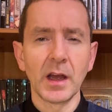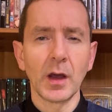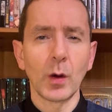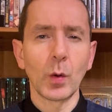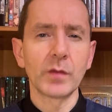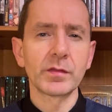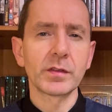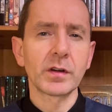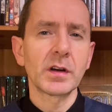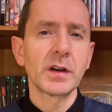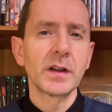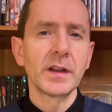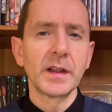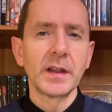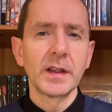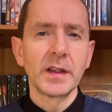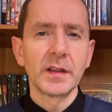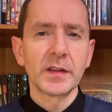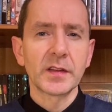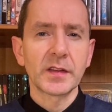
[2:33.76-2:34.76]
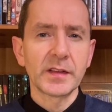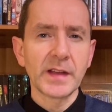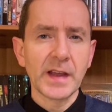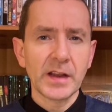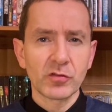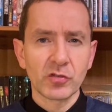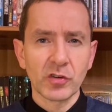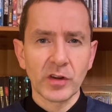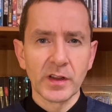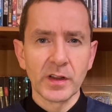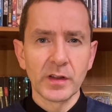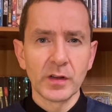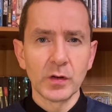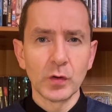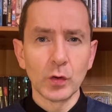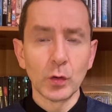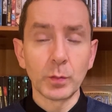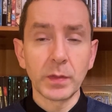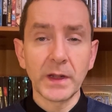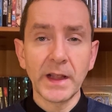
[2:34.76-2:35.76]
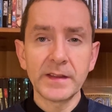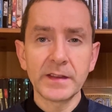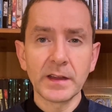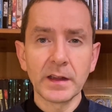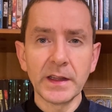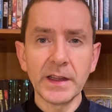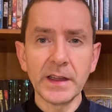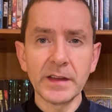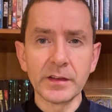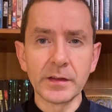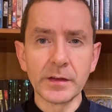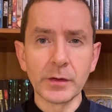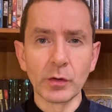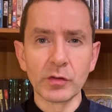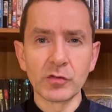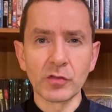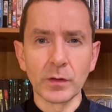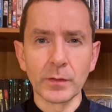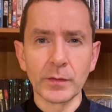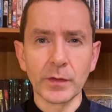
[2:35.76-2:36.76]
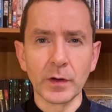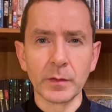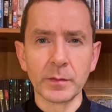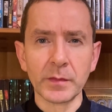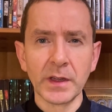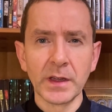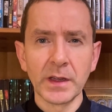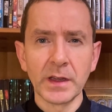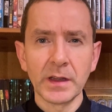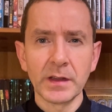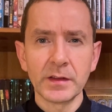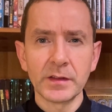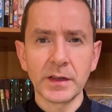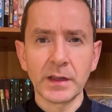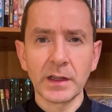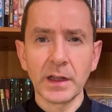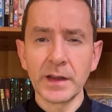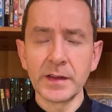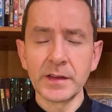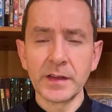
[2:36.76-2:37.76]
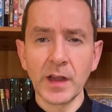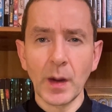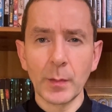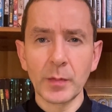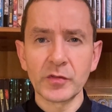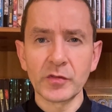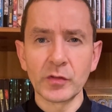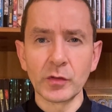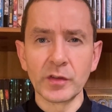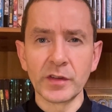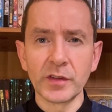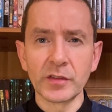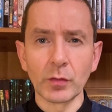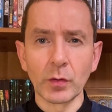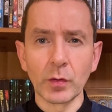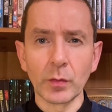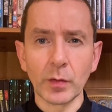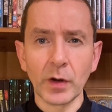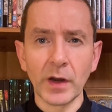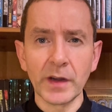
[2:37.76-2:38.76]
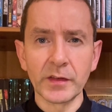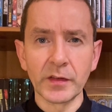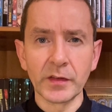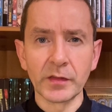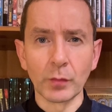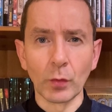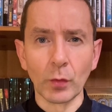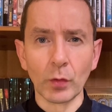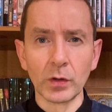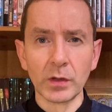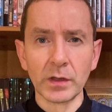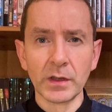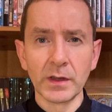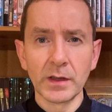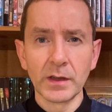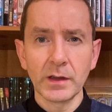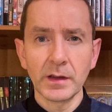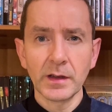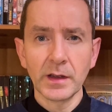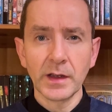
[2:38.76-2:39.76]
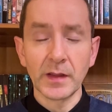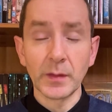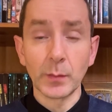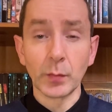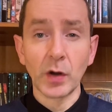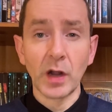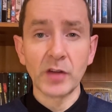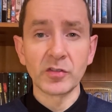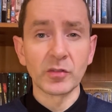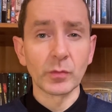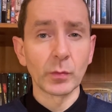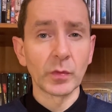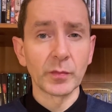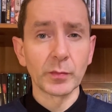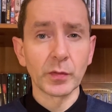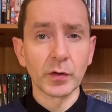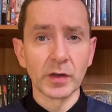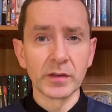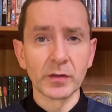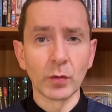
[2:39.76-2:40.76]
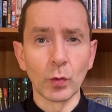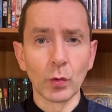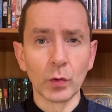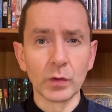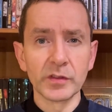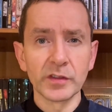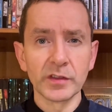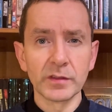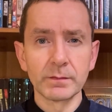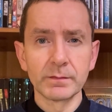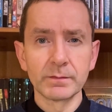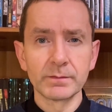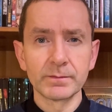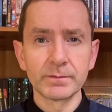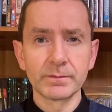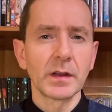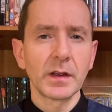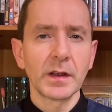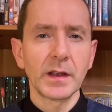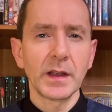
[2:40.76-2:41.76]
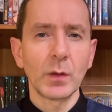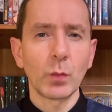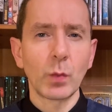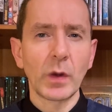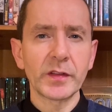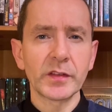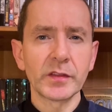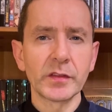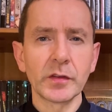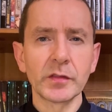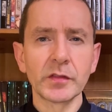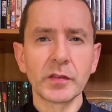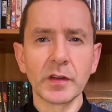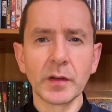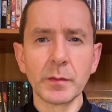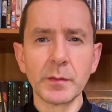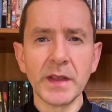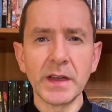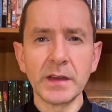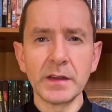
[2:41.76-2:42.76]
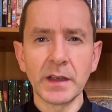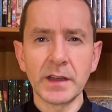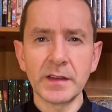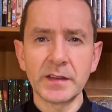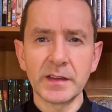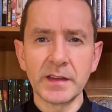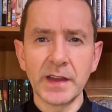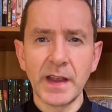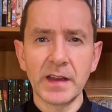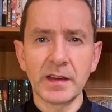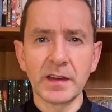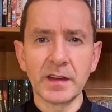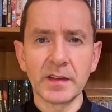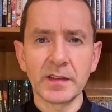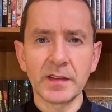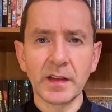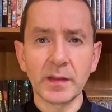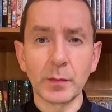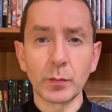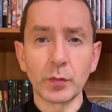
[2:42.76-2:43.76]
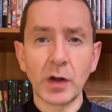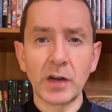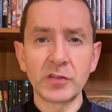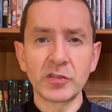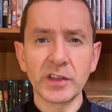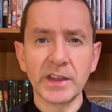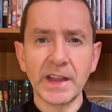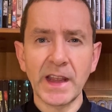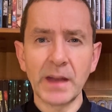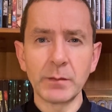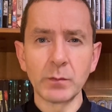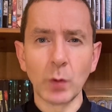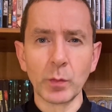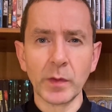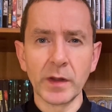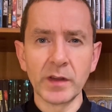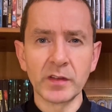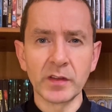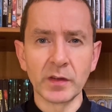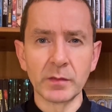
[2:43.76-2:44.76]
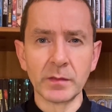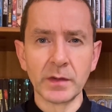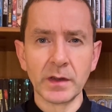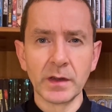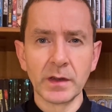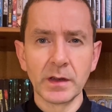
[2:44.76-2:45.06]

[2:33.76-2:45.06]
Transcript: However, Sinatra, who played the lead in the original film, declined the opportunity to reprise his role, and the project was put on hold. It wasn't until the mid-1980s that the project gained momentum,